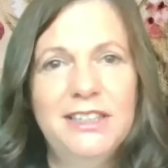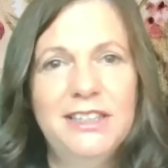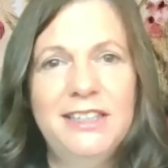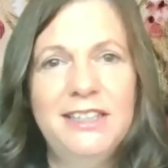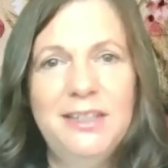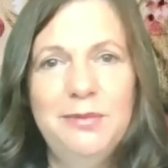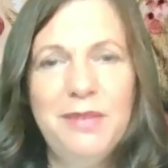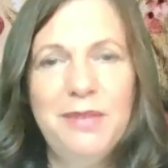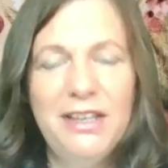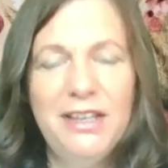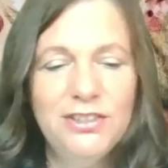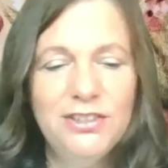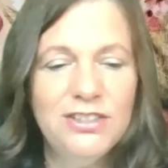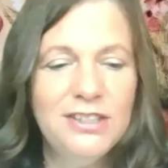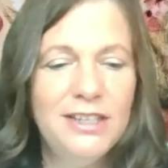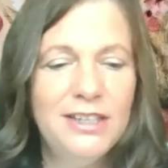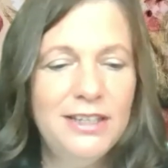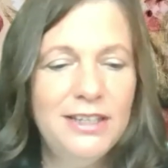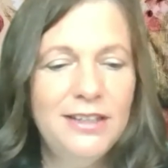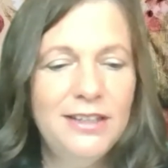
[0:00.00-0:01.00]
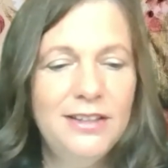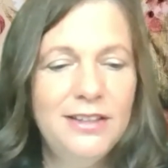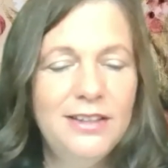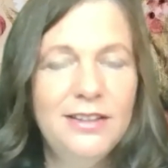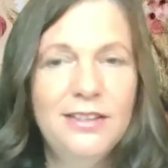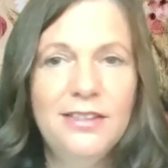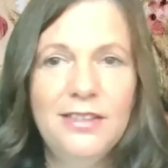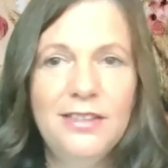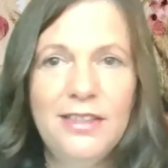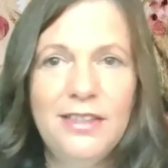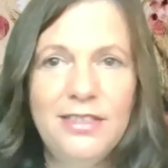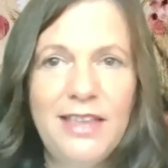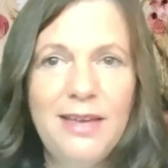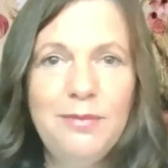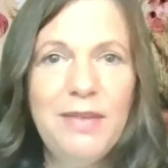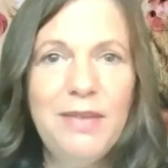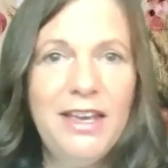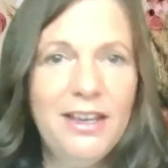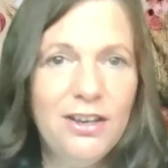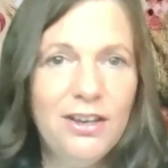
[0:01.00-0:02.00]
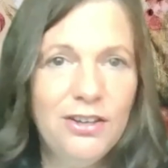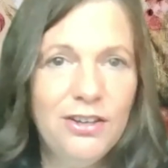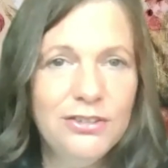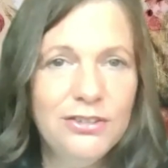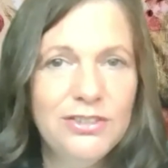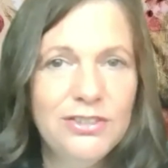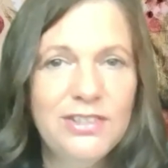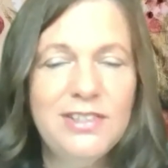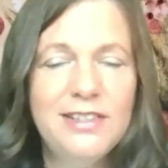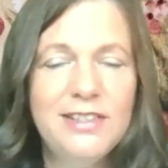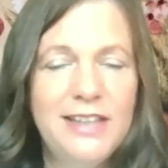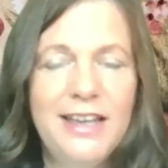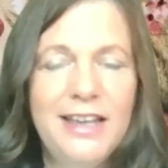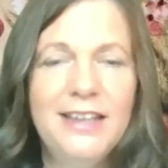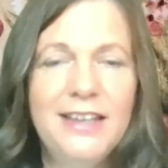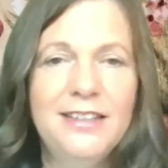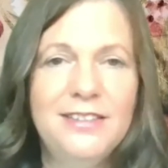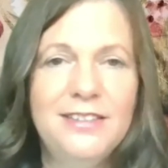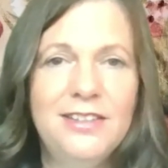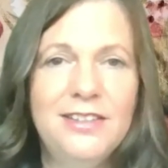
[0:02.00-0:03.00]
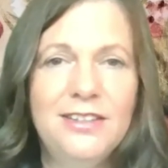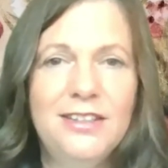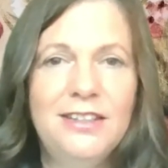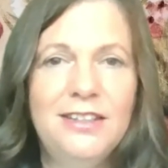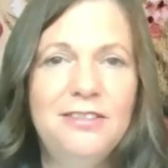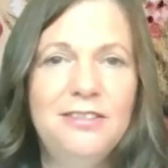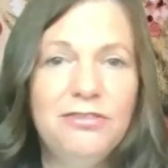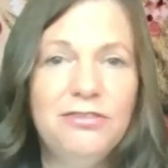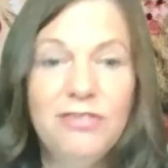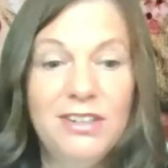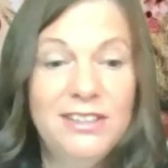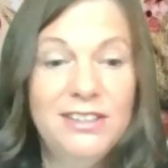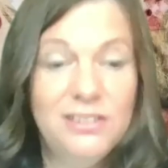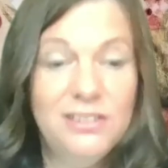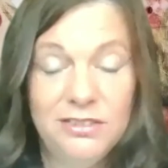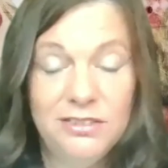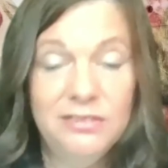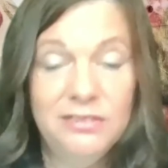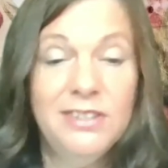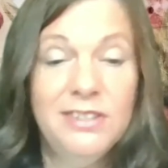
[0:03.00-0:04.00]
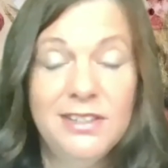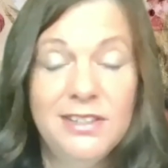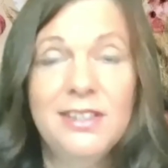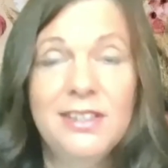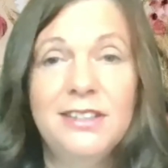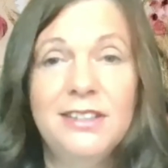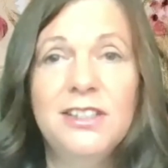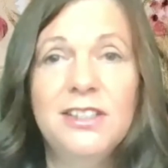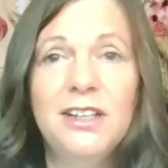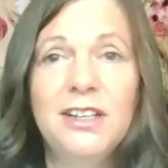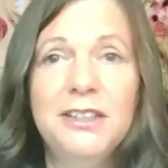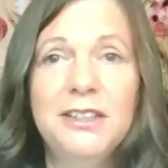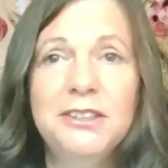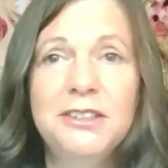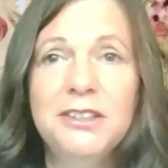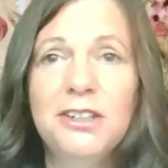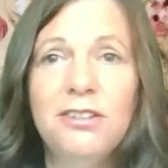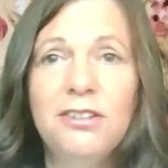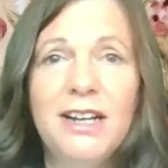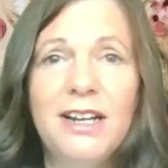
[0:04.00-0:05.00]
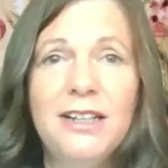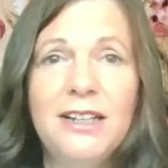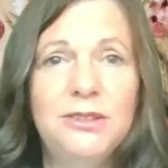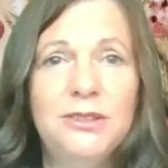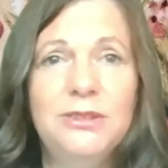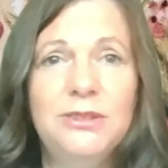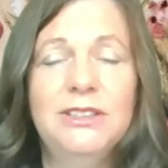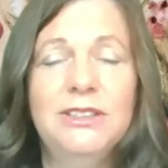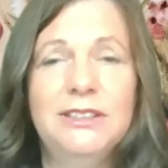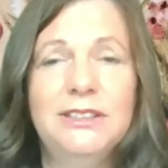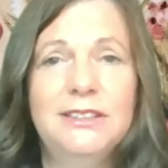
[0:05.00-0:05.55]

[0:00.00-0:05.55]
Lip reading: and they make her stand in front of this entire crowd.